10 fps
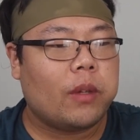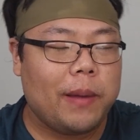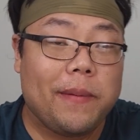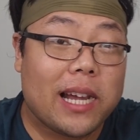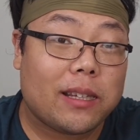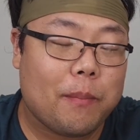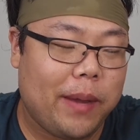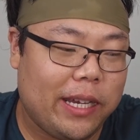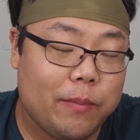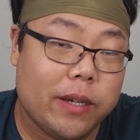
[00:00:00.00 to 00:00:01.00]
maybe not the
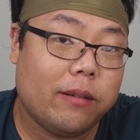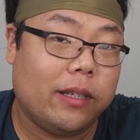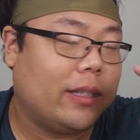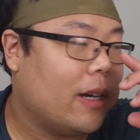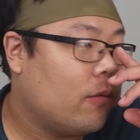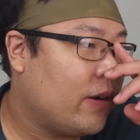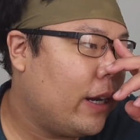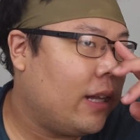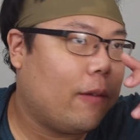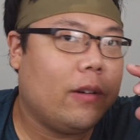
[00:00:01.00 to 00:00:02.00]
main meal itself,
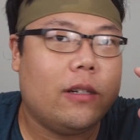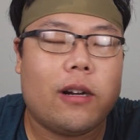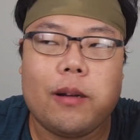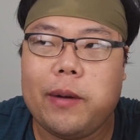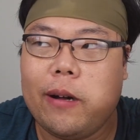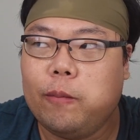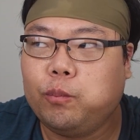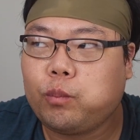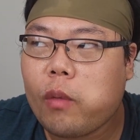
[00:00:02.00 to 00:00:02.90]
right? Like when you're talking about